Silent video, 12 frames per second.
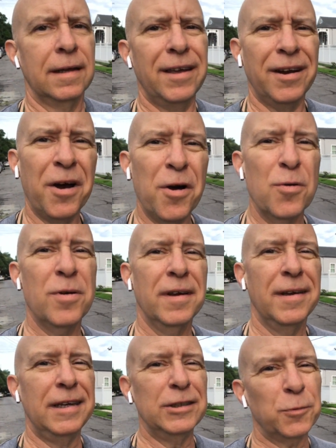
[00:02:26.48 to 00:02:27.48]
you know,
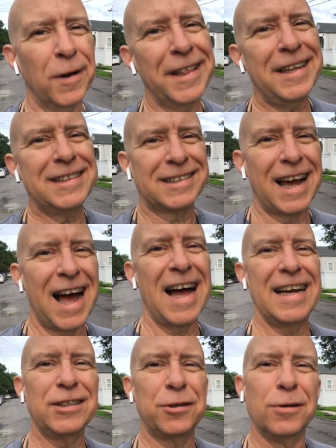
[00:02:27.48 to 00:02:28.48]
he's one of these
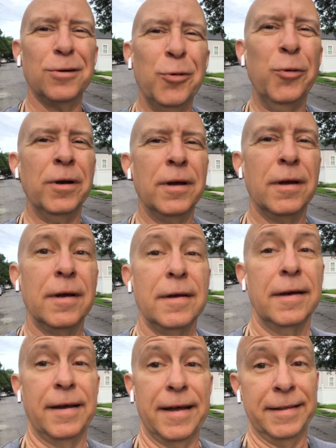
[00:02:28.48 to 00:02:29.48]
guys who,
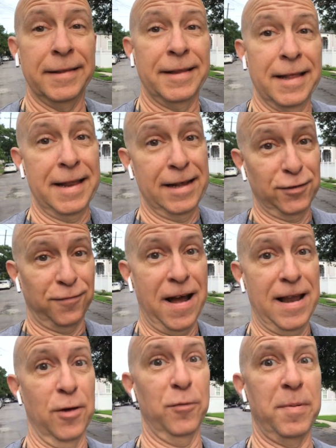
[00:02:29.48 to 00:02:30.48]
and then that's
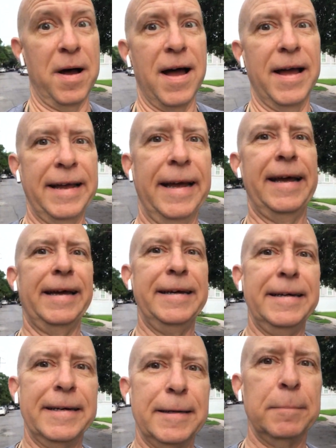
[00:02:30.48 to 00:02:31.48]
followed by
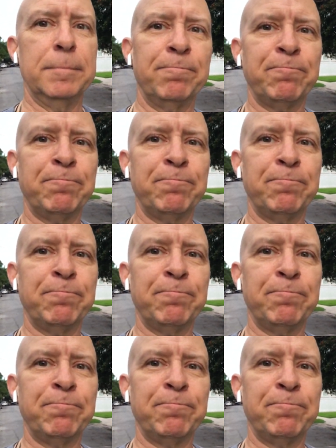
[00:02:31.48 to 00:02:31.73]
a